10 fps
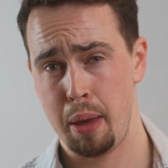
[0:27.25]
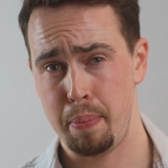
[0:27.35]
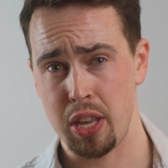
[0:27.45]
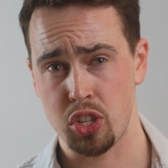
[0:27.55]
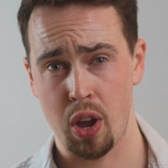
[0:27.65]

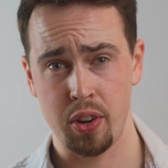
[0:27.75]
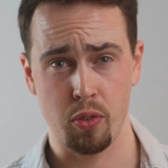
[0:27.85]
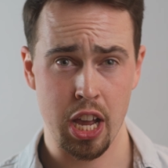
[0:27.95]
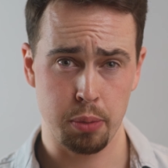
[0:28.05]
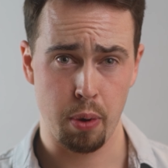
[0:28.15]
based around a
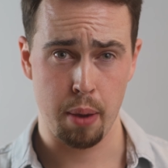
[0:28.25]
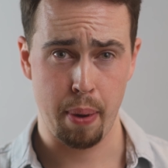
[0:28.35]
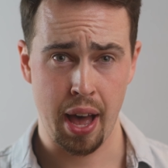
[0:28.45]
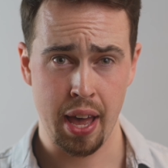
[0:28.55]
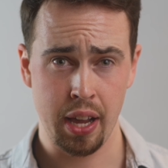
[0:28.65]
Raspberry
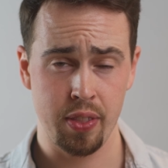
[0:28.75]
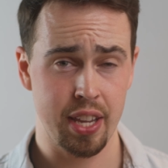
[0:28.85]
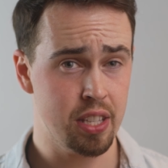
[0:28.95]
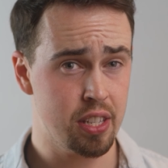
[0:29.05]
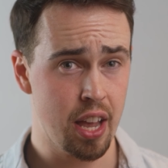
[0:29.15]
Pi on the
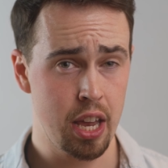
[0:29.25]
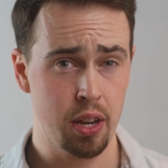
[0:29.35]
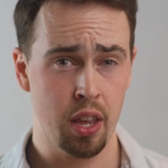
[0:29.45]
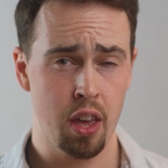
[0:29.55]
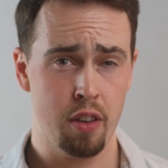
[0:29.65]

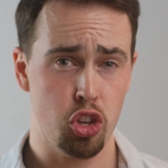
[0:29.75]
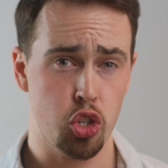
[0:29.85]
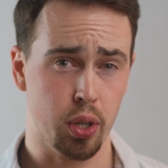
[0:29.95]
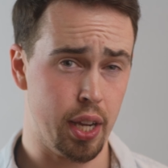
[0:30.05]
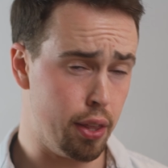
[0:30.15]
inside,
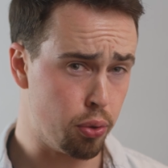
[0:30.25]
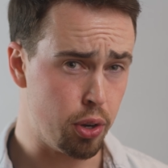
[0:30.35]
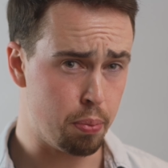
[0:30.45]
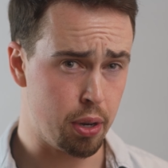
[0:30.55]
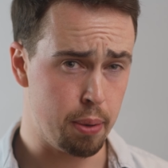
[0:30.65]
featuring a
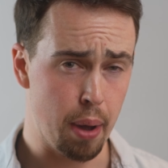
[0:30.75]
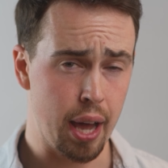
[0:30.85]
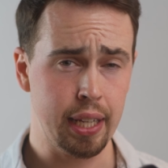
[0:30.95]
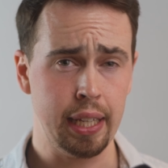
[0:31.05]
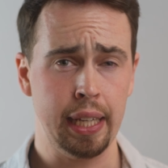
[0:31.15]
3D printed
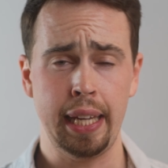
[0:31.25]
body,